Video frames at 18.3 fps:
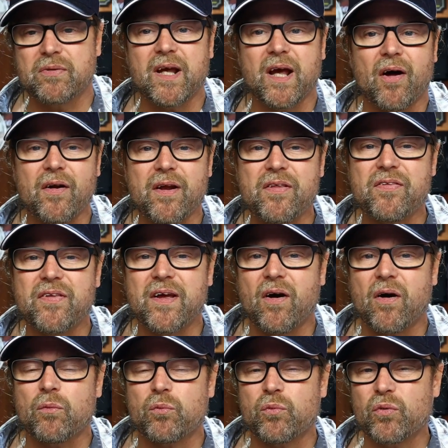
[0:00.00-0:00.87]
The only
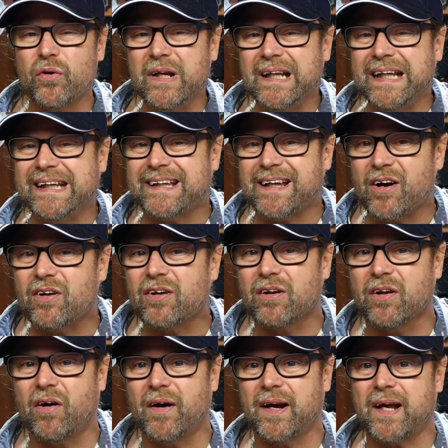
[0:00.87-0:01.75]
thing I really
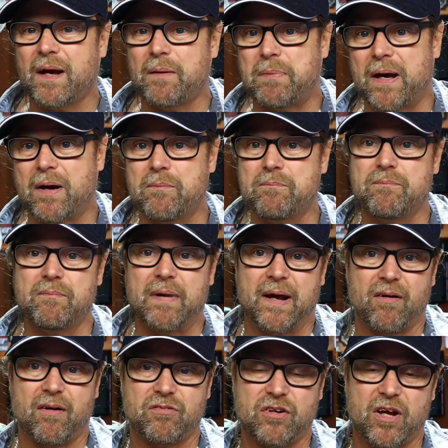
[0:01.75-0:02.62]
don't like about
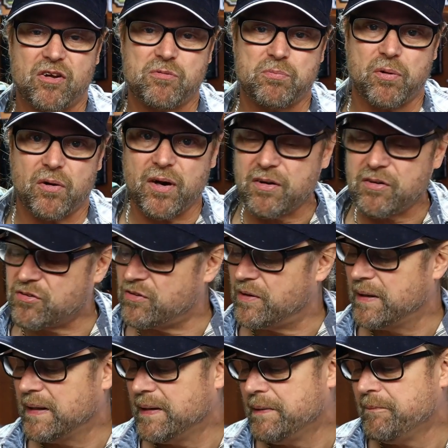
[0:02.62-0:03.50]
Mangrove Jack's products
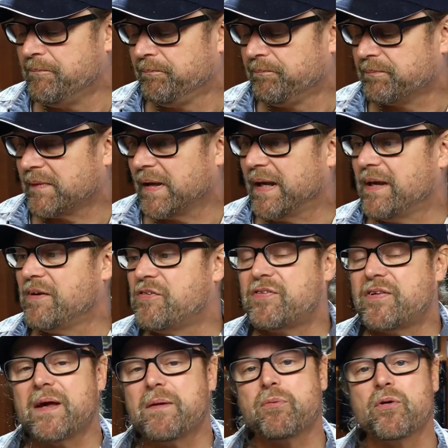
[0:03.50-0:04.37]

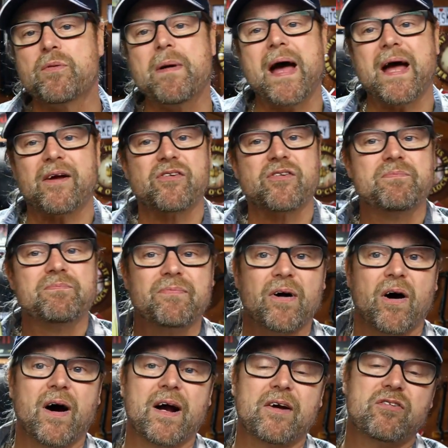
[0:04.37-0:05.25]
is their brew bags.
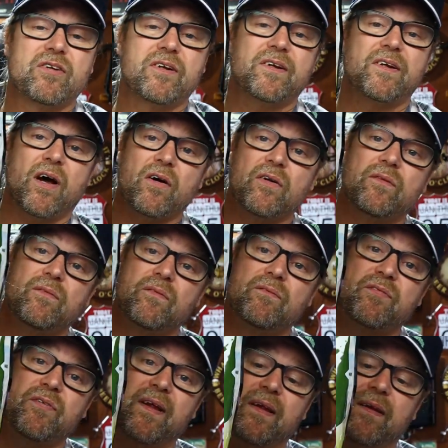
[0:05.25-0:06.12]
I actually don't
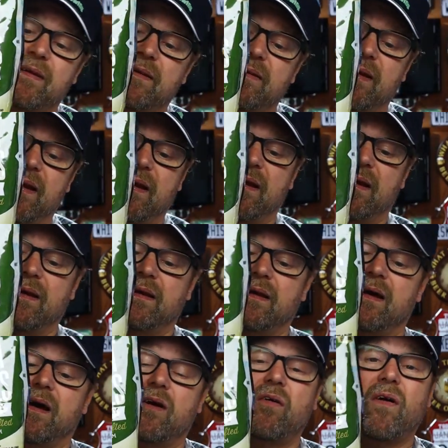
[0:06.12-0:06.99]
think
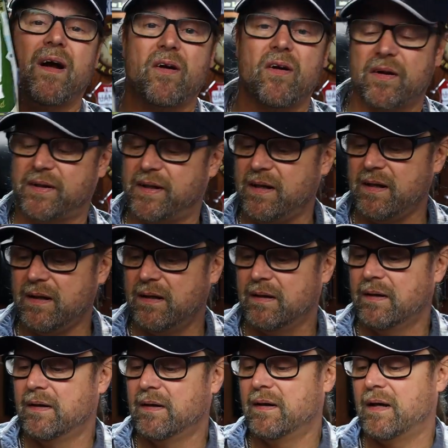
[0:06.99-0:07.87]
they're a great idea,
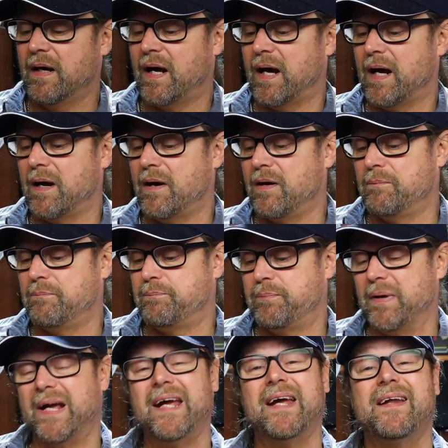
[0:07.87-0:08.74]

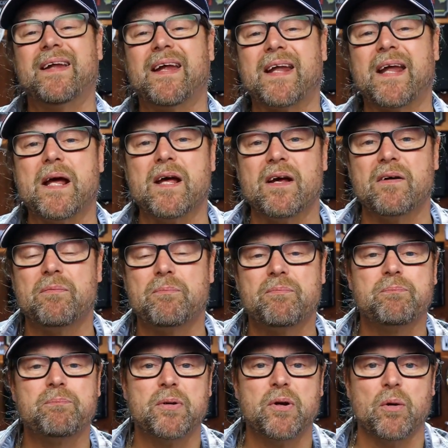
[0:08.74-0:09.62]
being that they're
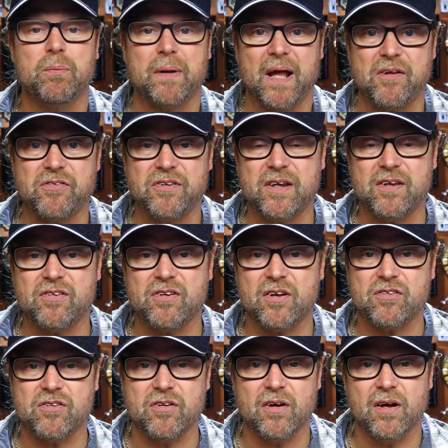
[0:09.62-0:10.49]
pure plastic,
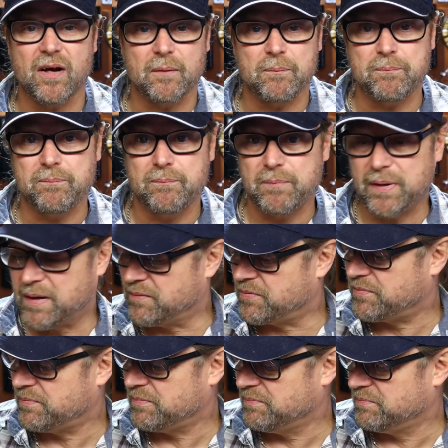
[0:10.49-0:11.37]
so it's a bit
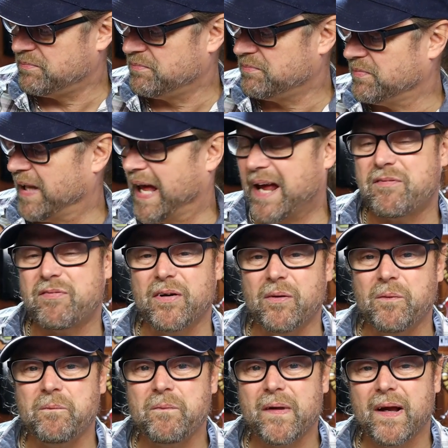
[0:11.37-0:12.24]
of
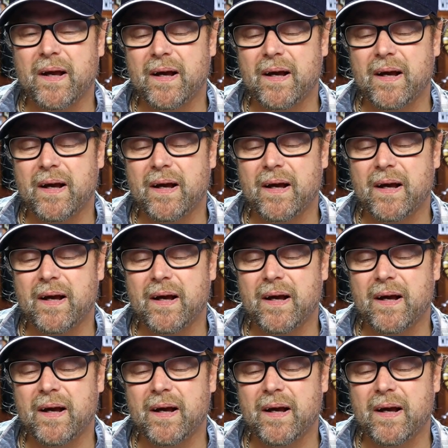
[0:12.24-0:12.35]
landfill.